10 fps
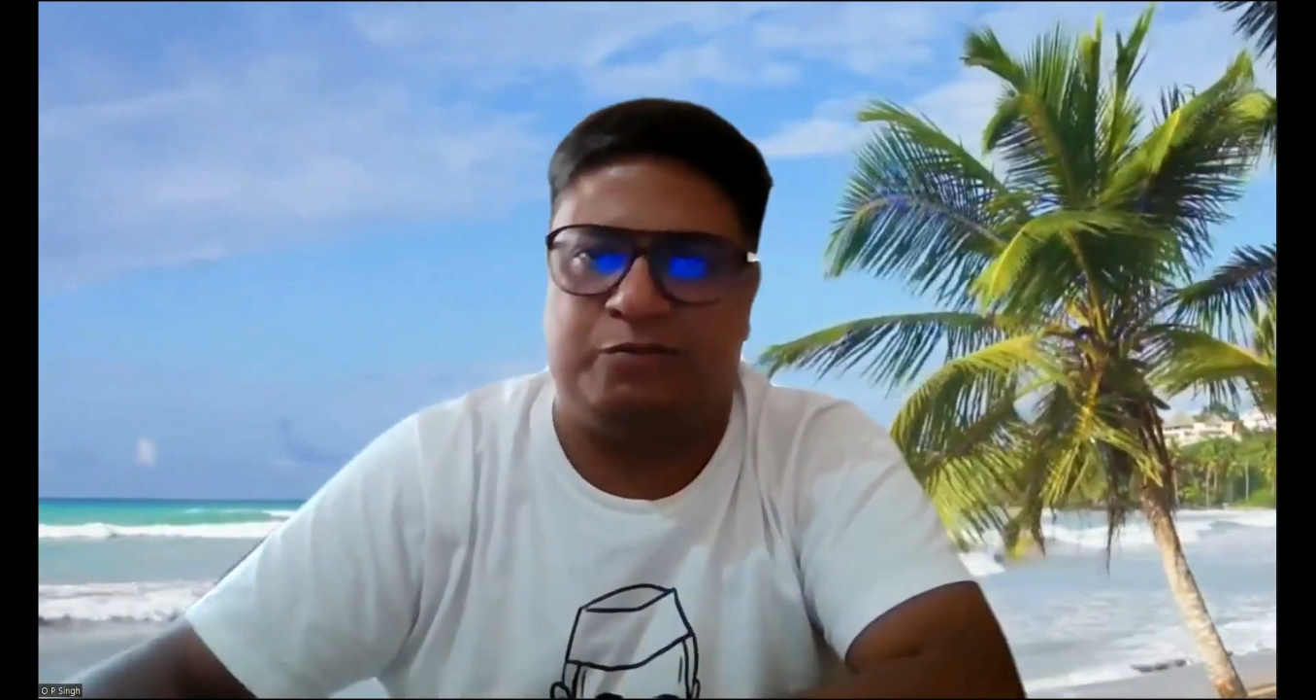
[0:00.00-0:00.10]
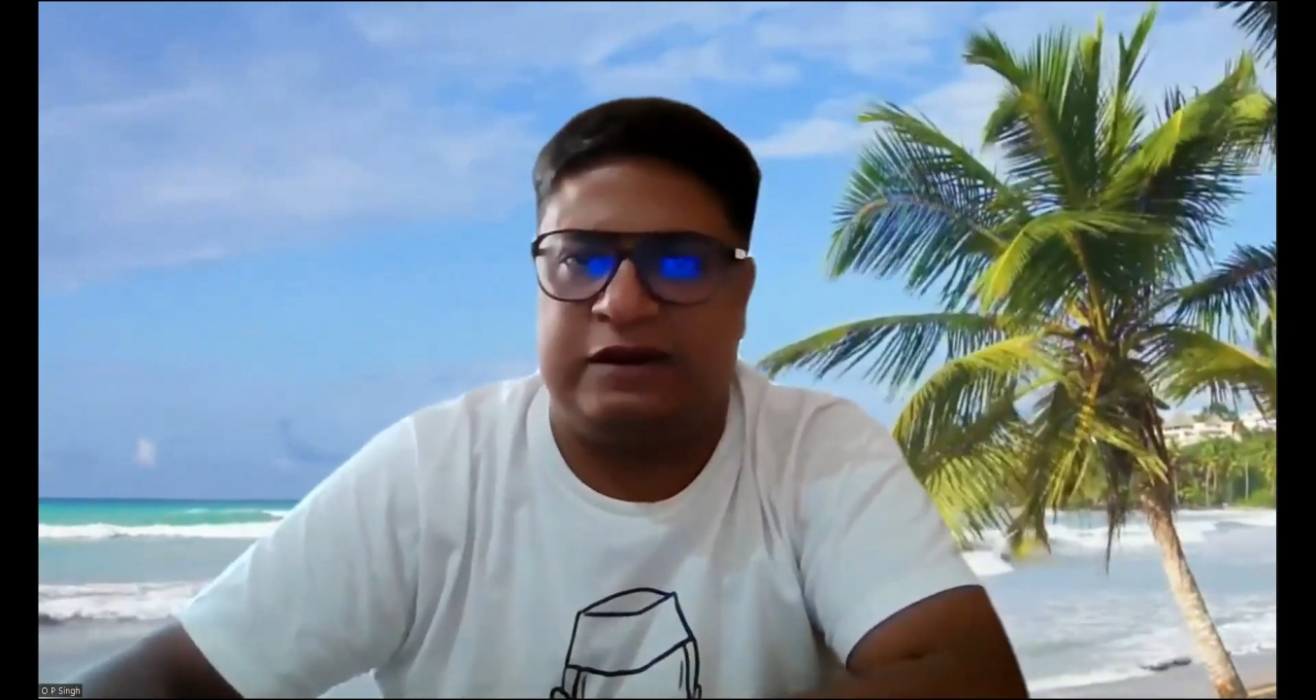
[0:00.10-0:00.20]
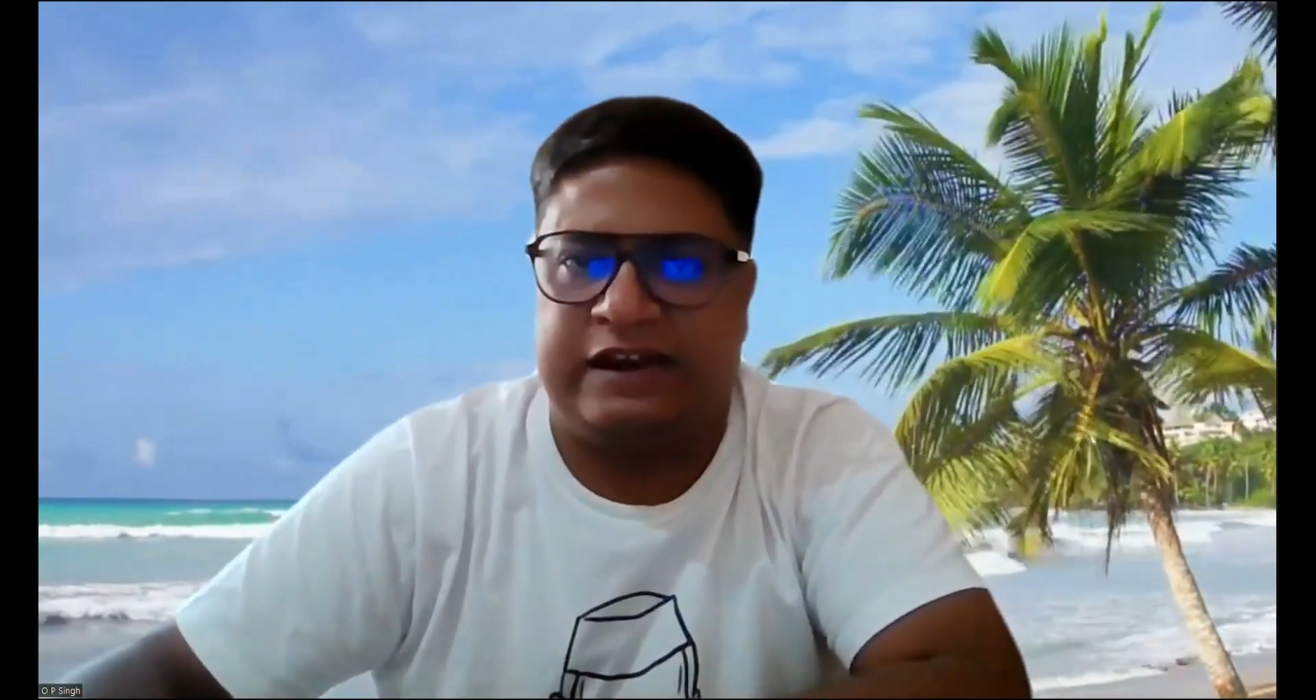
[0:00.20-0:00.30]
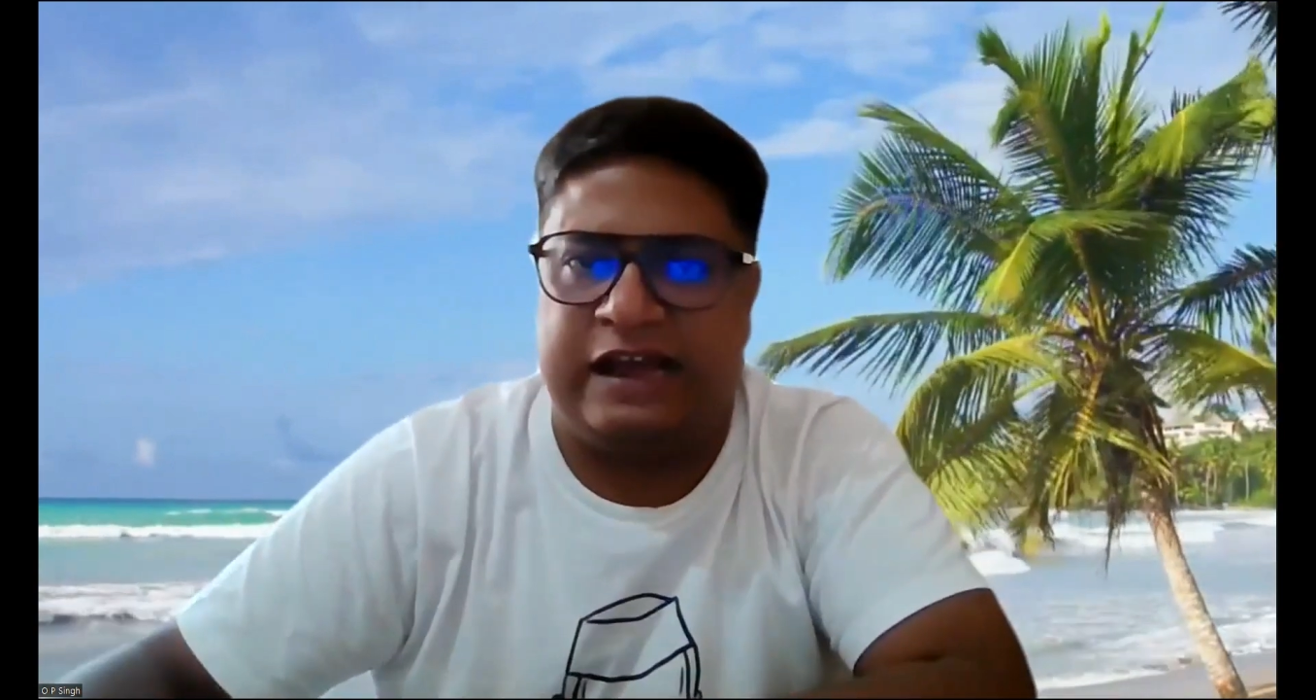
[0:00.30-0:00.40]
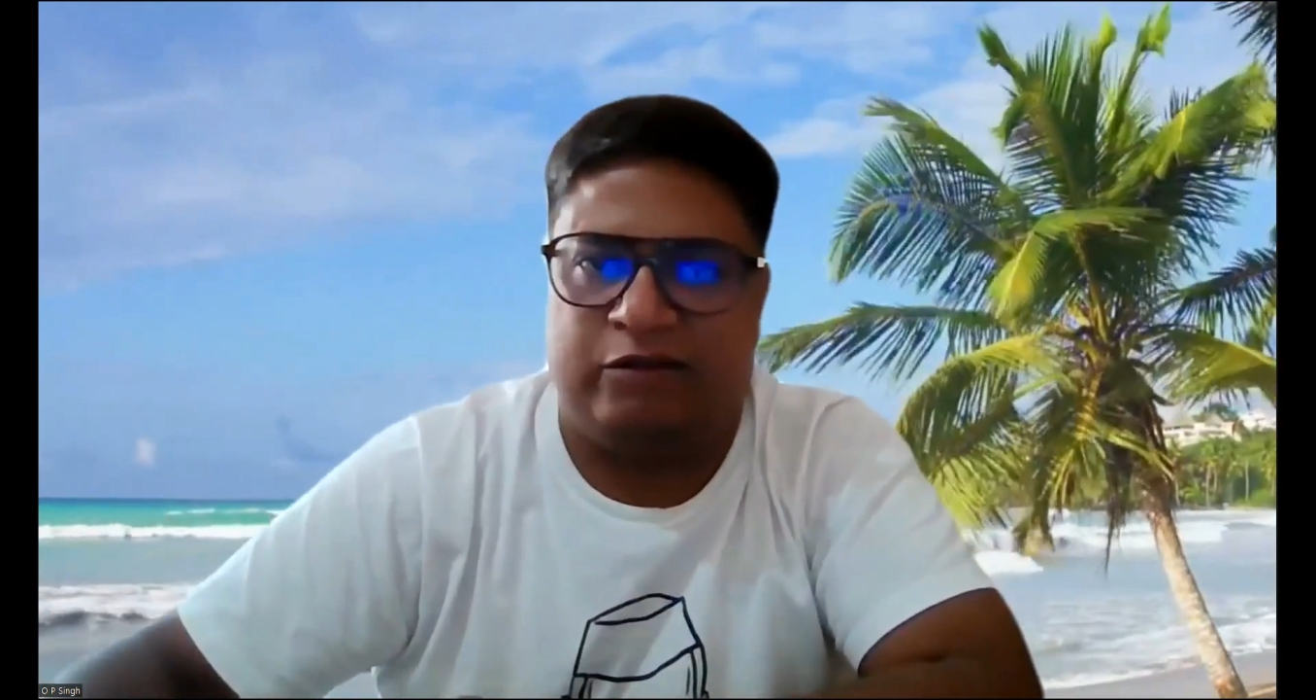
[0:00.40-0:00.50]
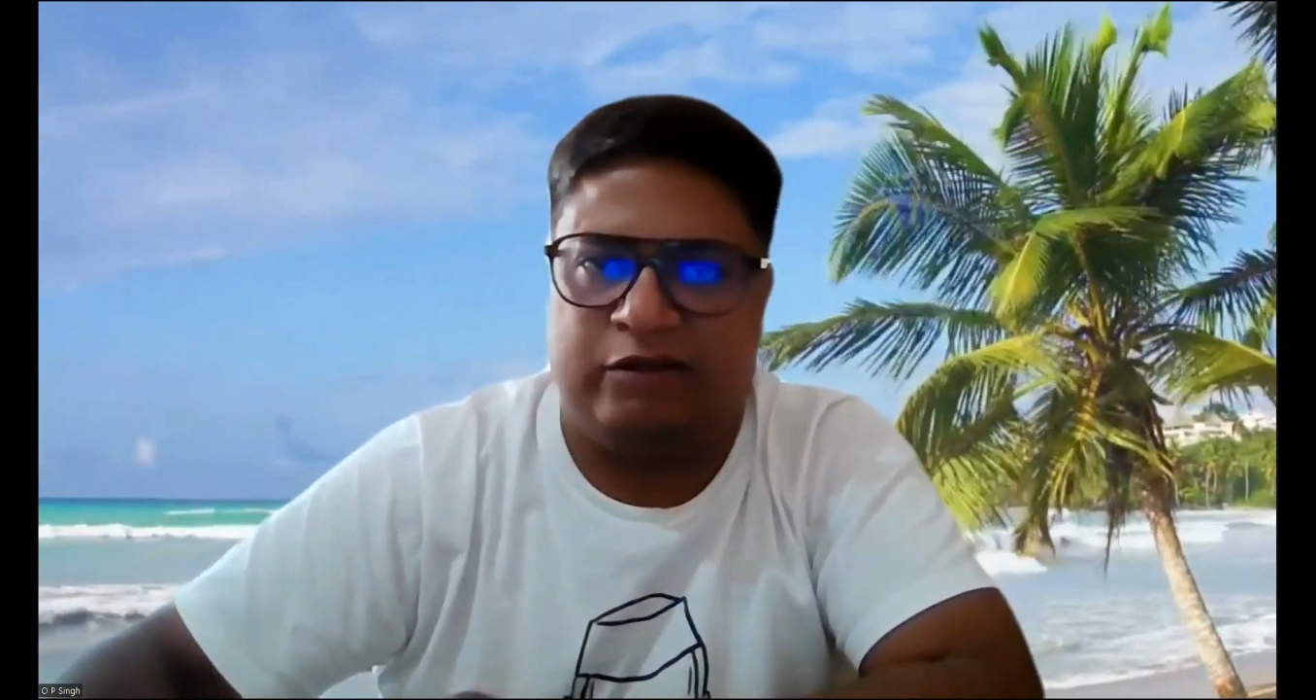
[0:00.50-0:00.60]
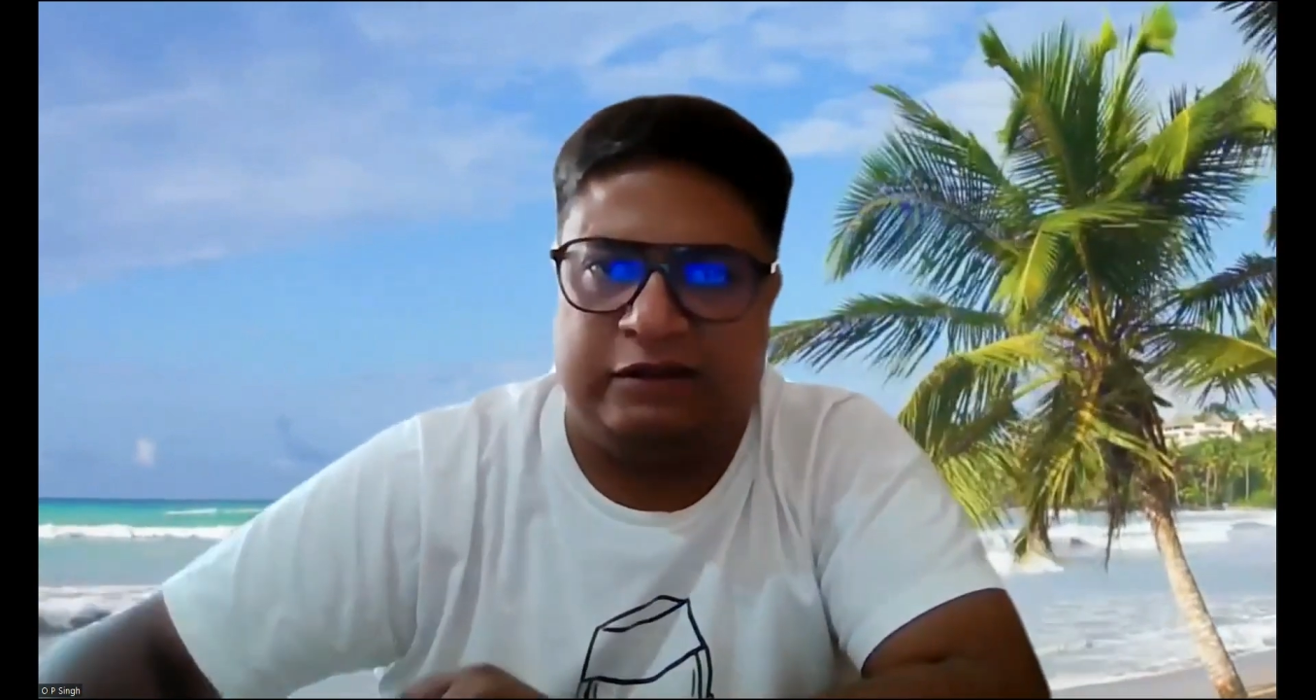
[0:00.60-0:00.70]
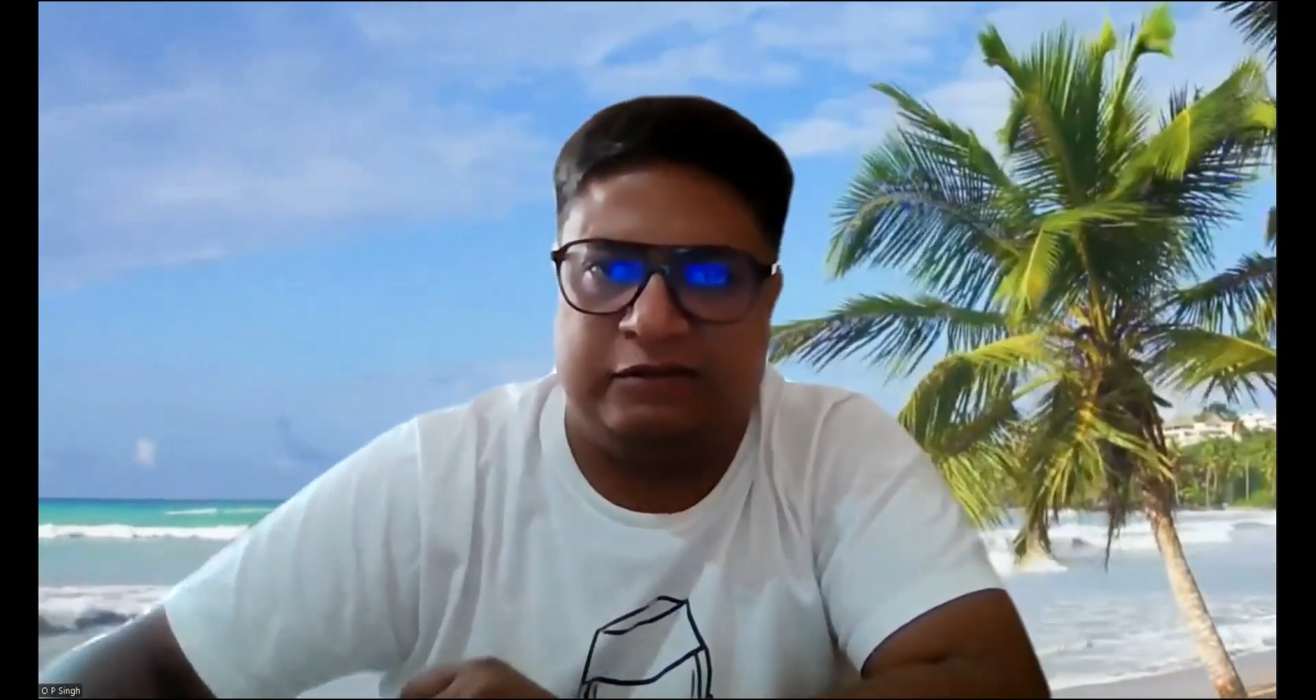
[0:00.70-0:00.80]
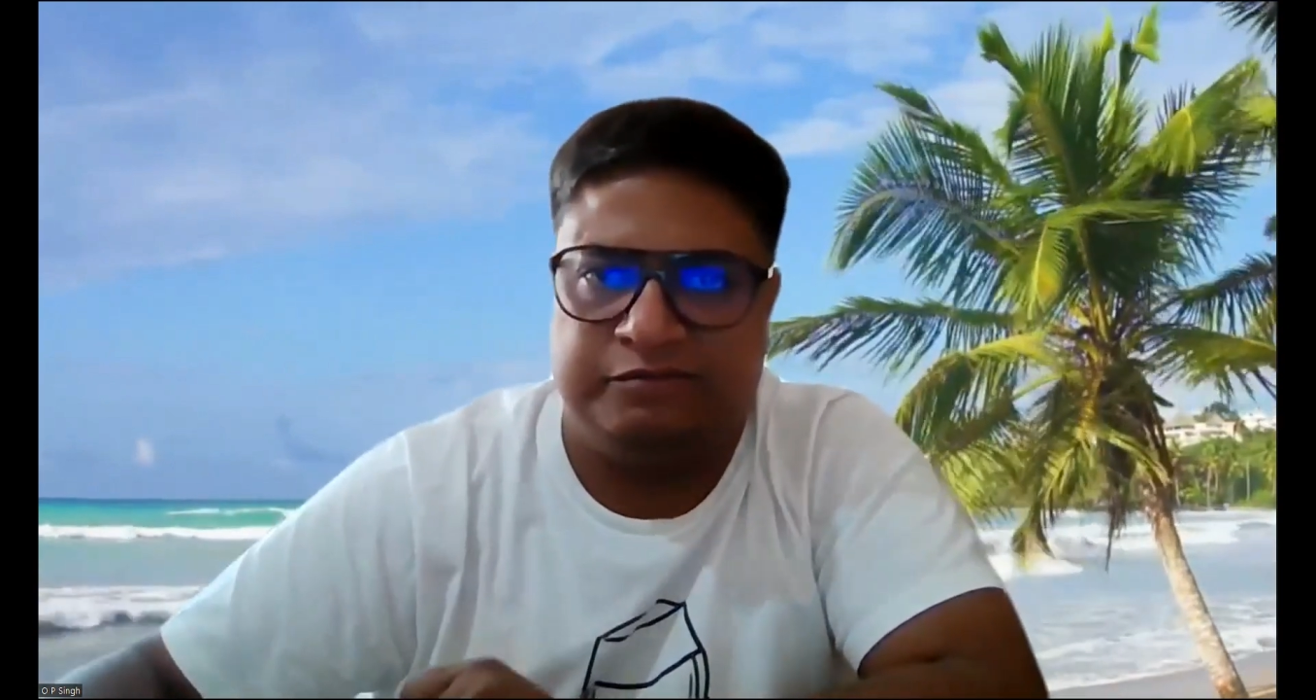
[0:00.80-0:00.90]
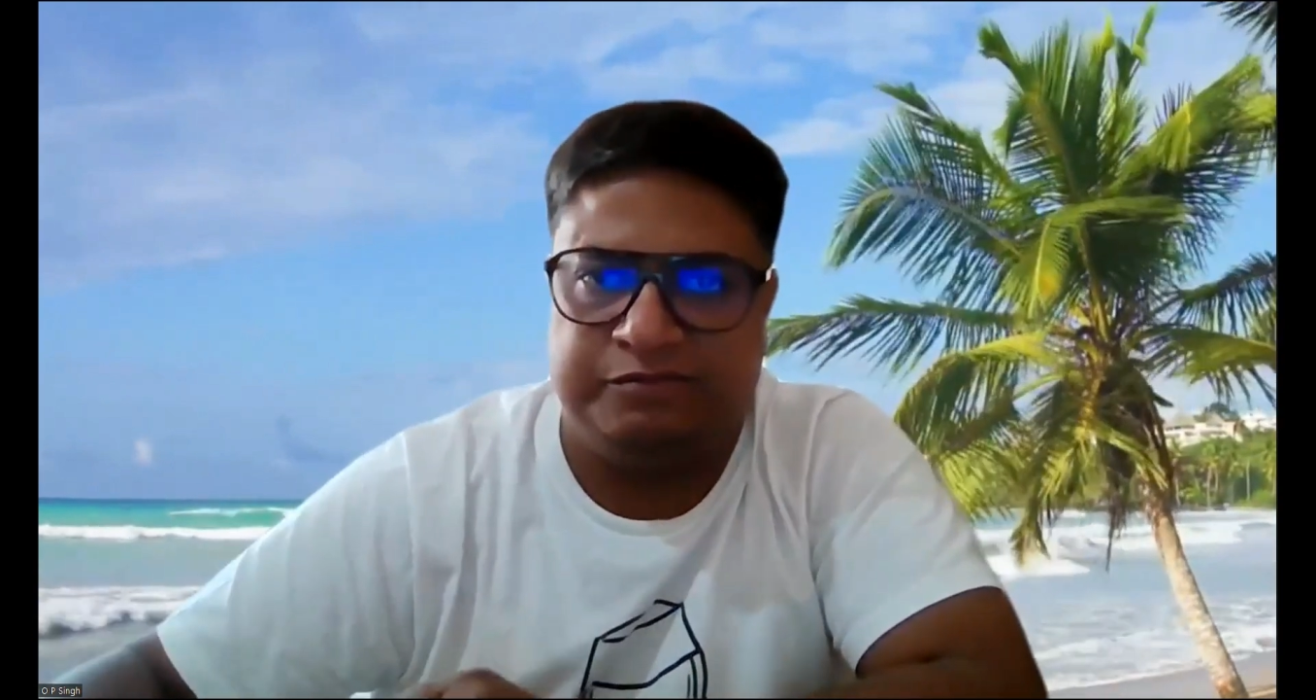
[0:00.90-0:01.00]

Spectacular.